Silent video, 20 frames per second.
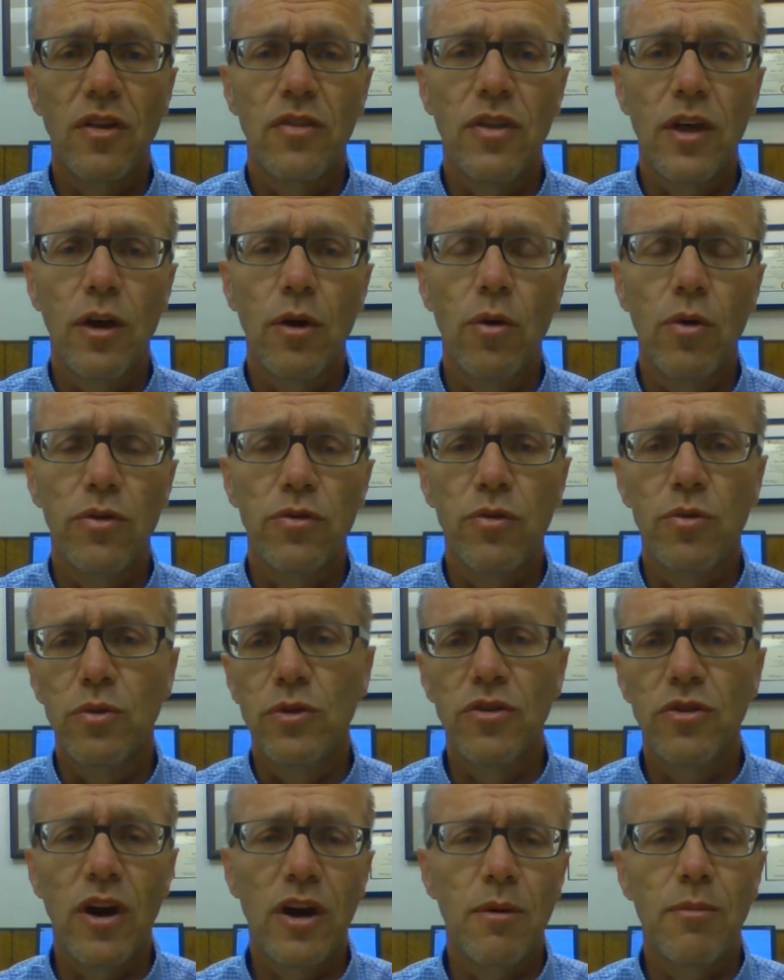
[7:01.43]
that they go through.
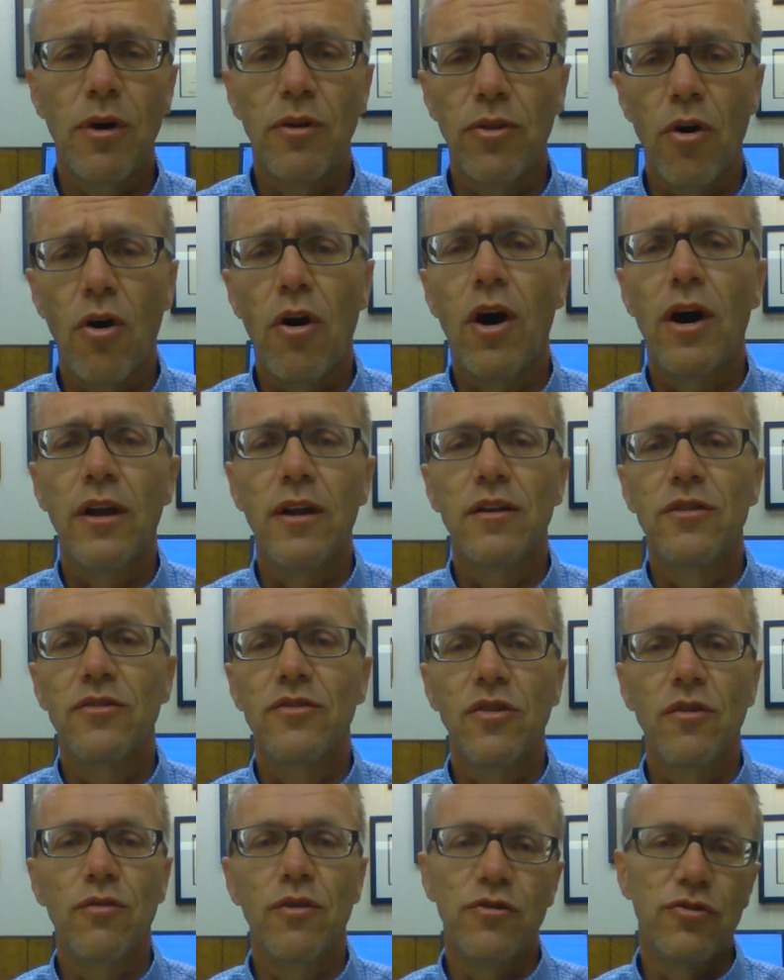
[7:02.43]
We talk about the audit
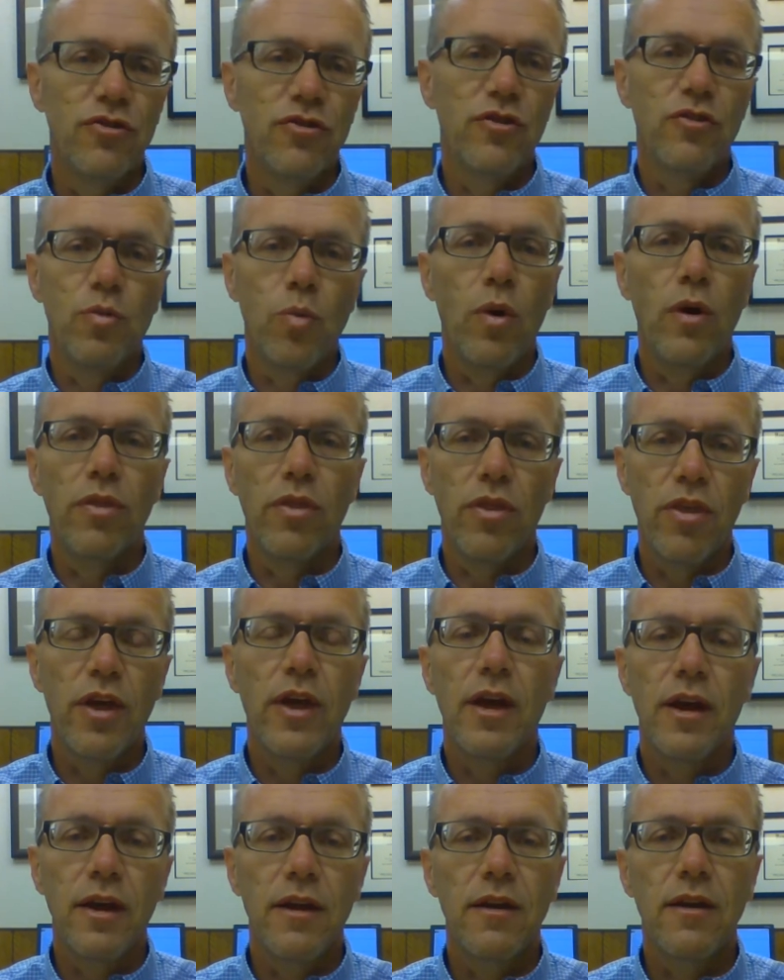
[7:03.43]
as if it's just one
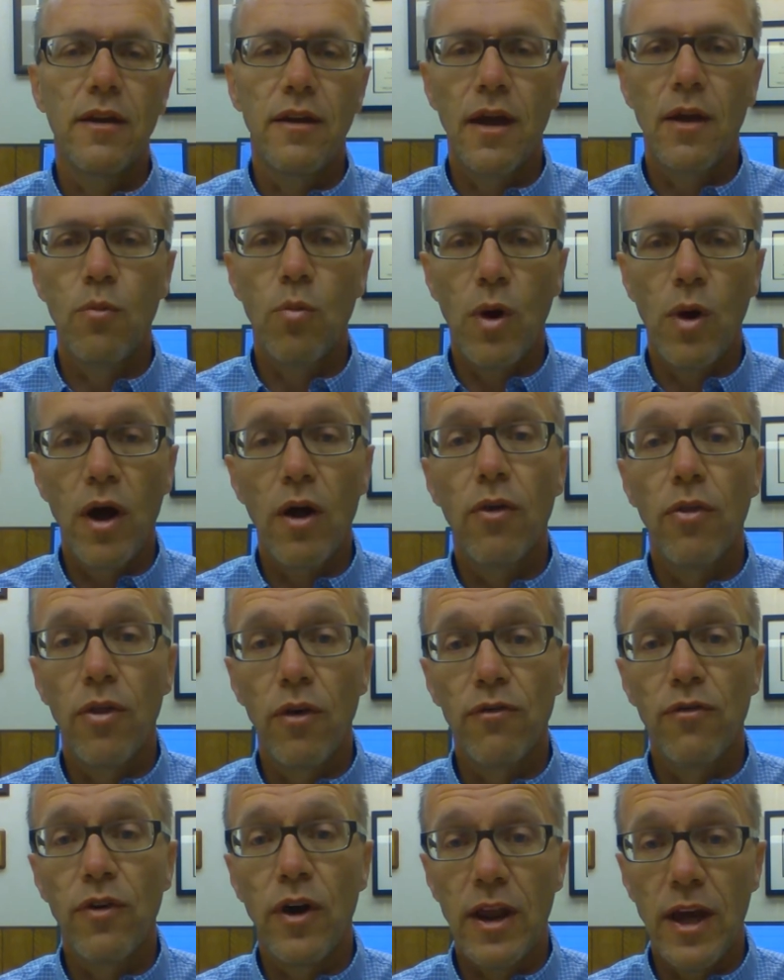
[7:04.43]
thing, and while
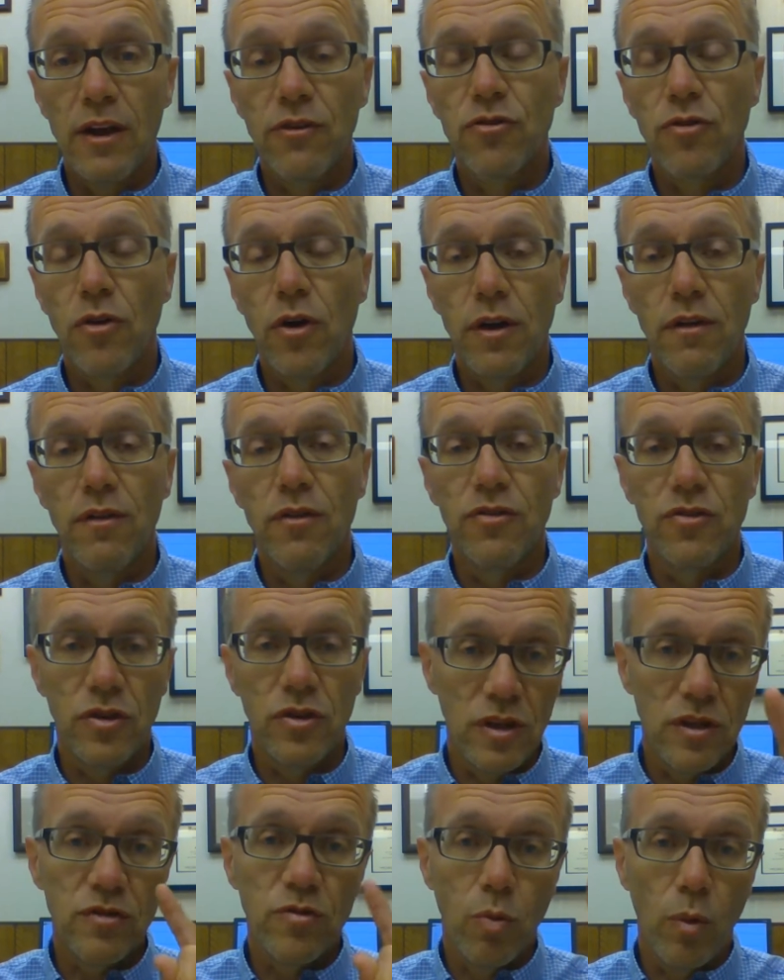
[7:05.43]
the financial audit of the
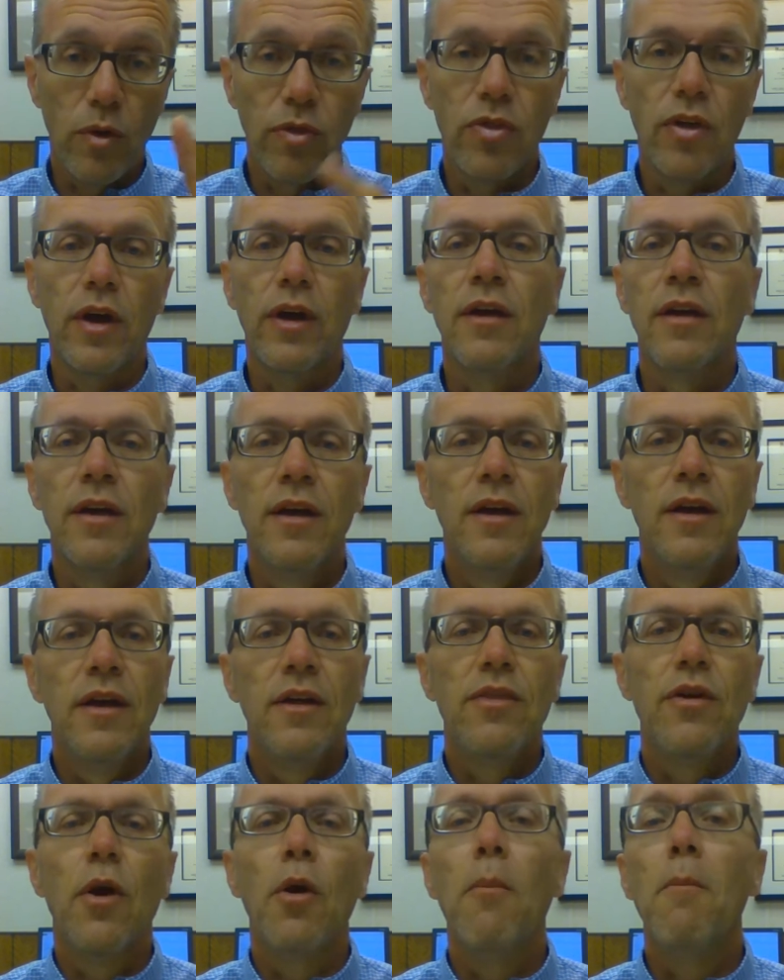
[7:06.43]
city is one thing,
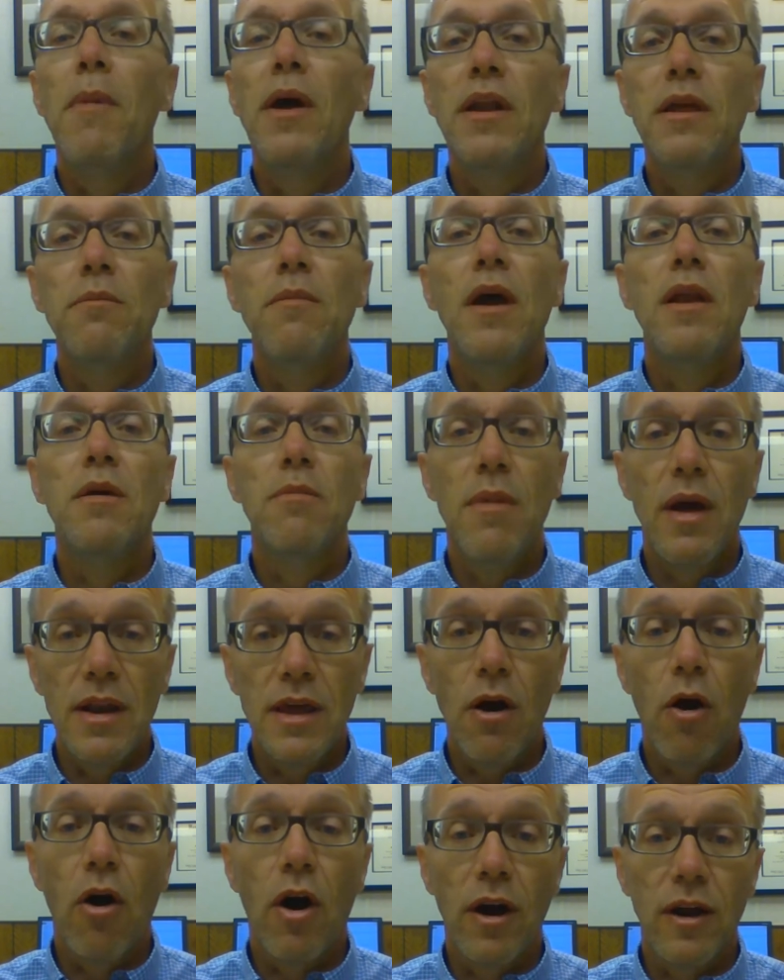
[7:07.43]
there are many, many,
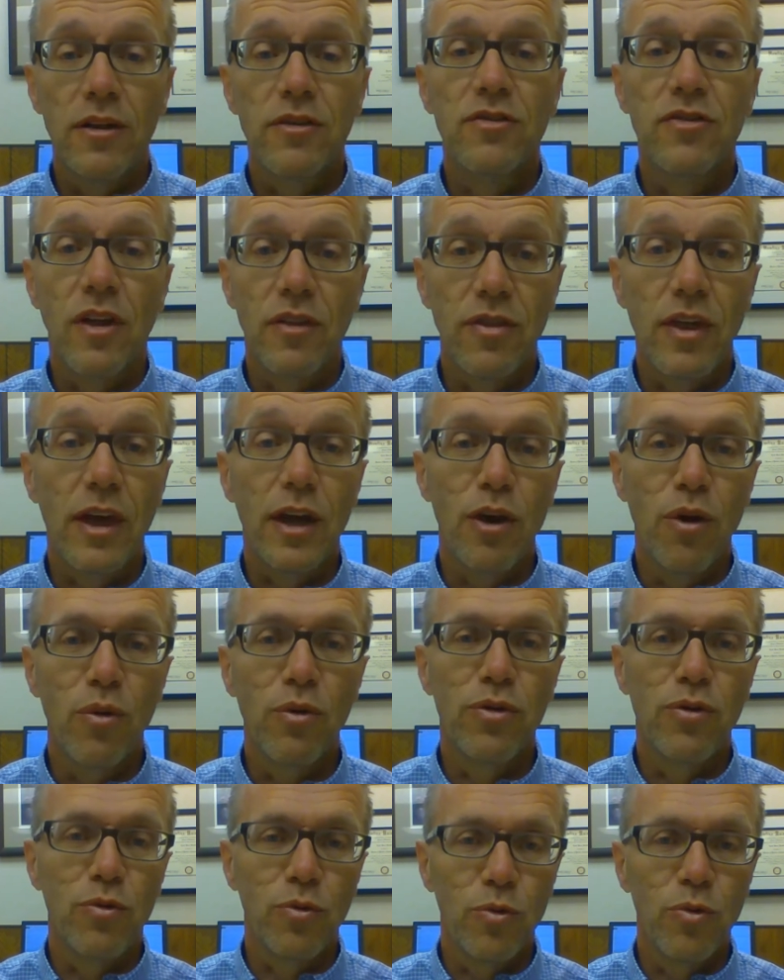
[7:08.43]
many audits that they
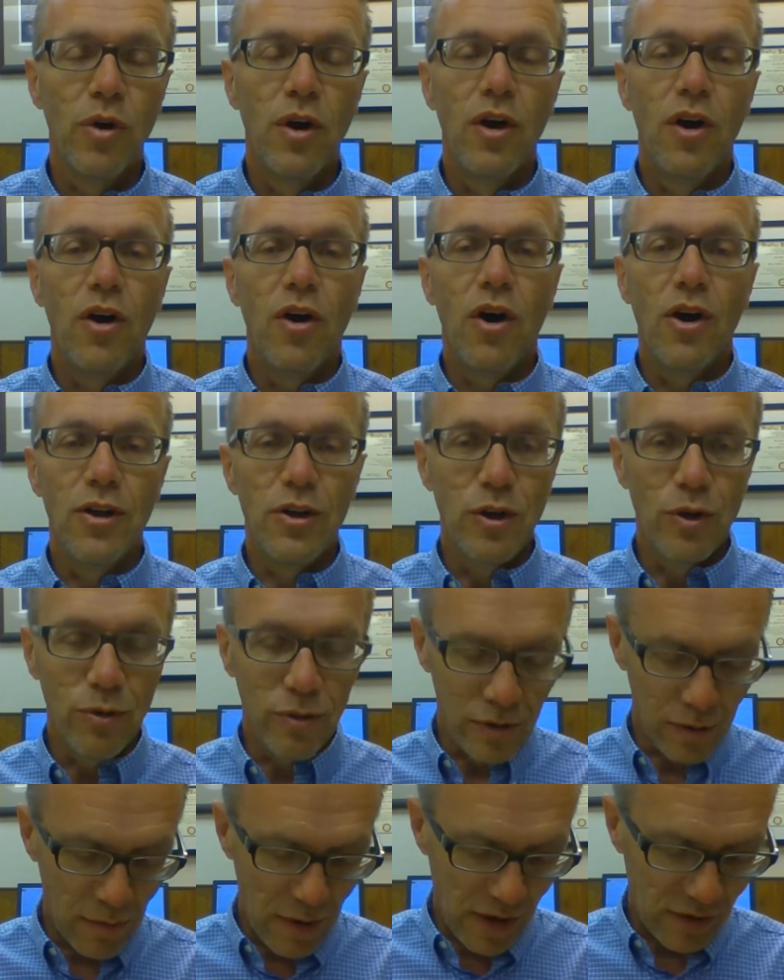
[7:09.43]
go through on a
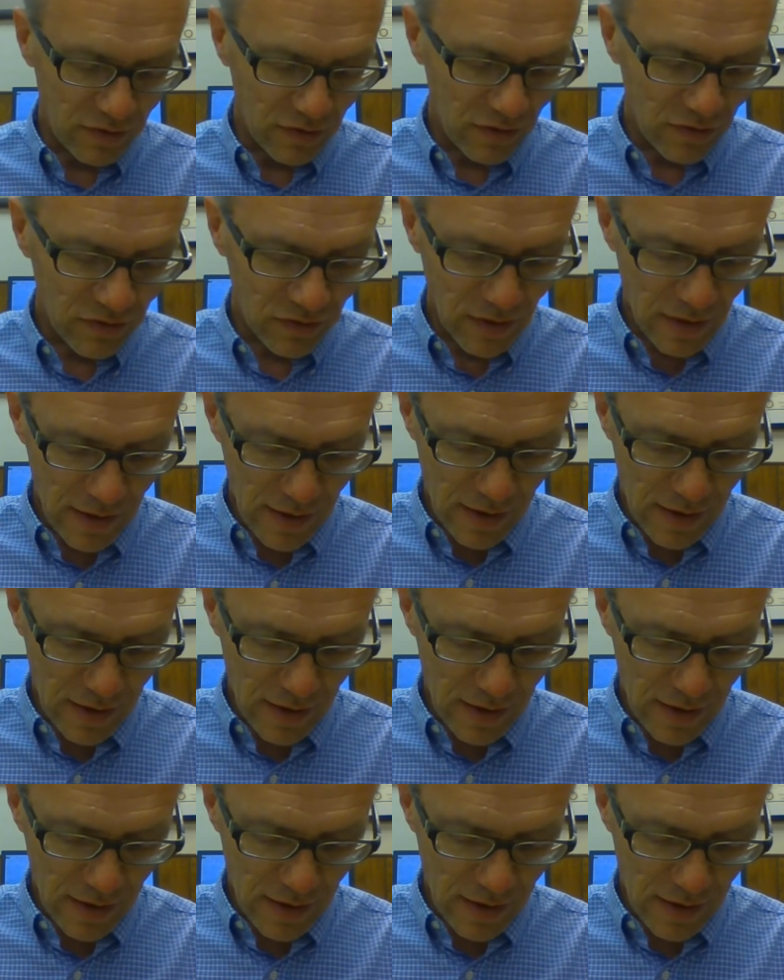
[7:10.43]
yearly basis,